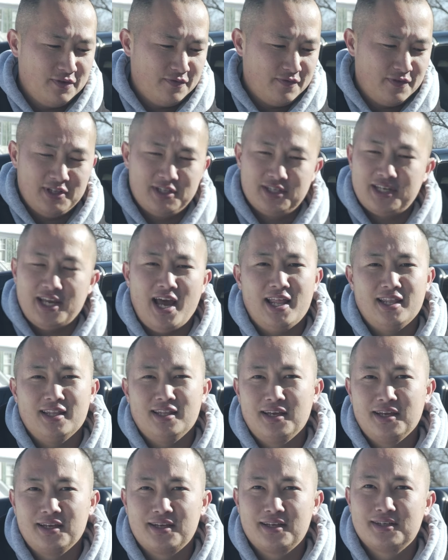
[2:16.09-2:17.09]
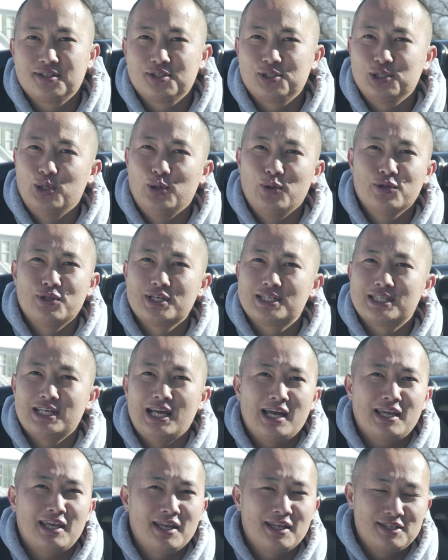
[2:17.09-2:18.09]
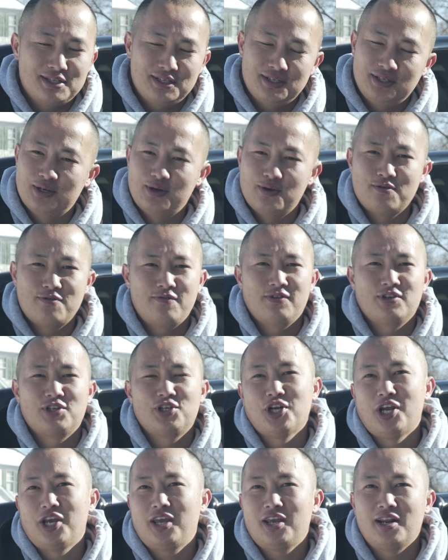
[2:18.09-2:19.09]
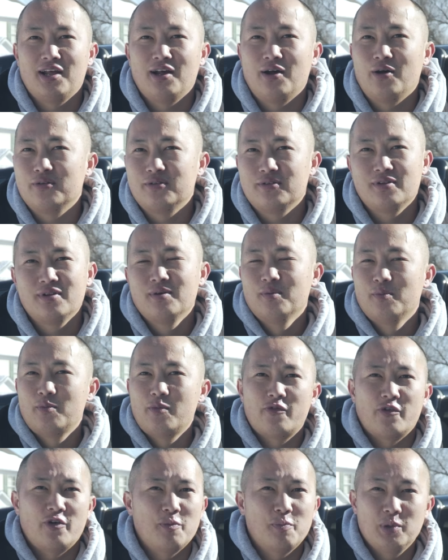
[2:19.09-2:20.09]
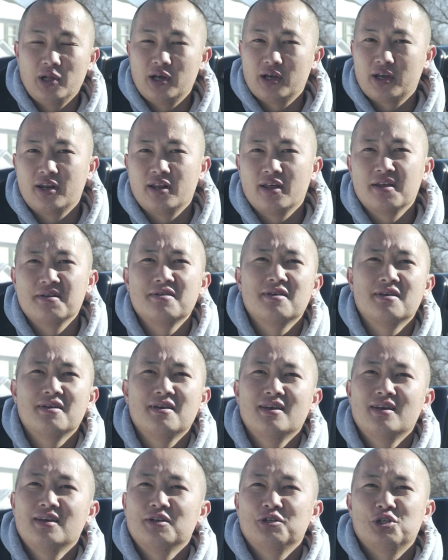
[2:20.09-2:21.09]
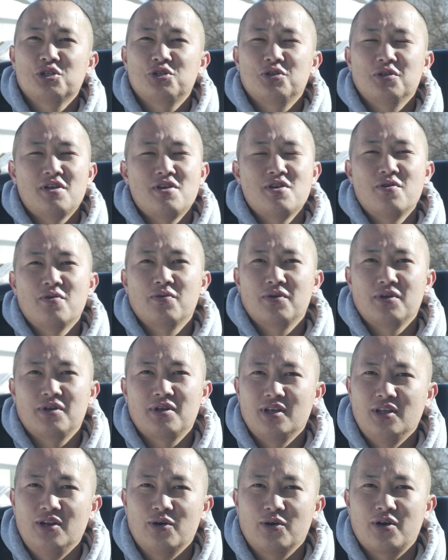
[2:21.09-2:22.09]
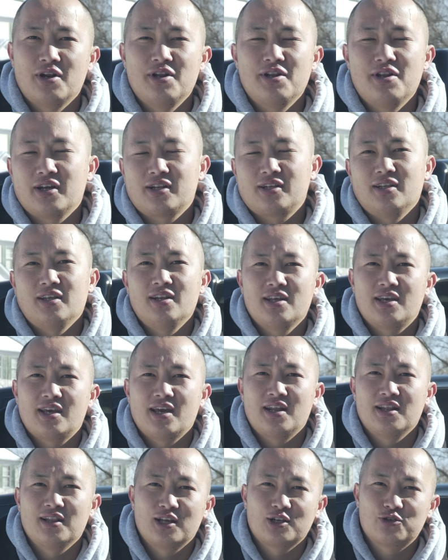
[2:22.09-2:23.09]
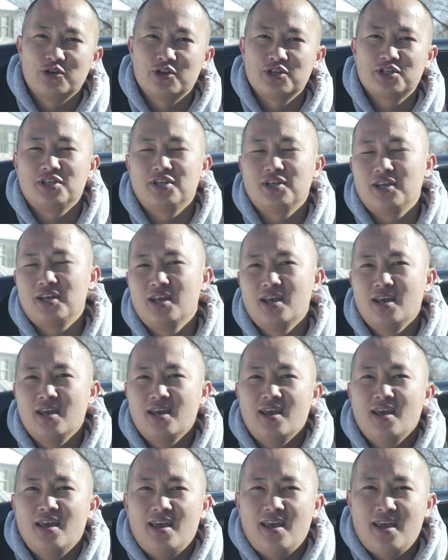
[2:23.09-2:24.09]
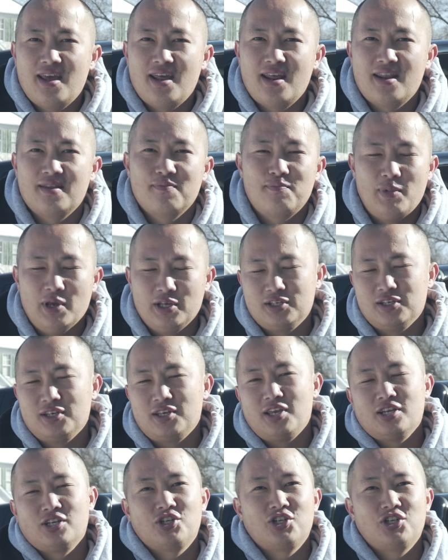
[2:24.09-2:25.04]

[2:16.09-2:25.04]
If it's got like snow in the sockets, you shake it out before you plug it in, just so that you don't, conduct any kind of electricity and basically get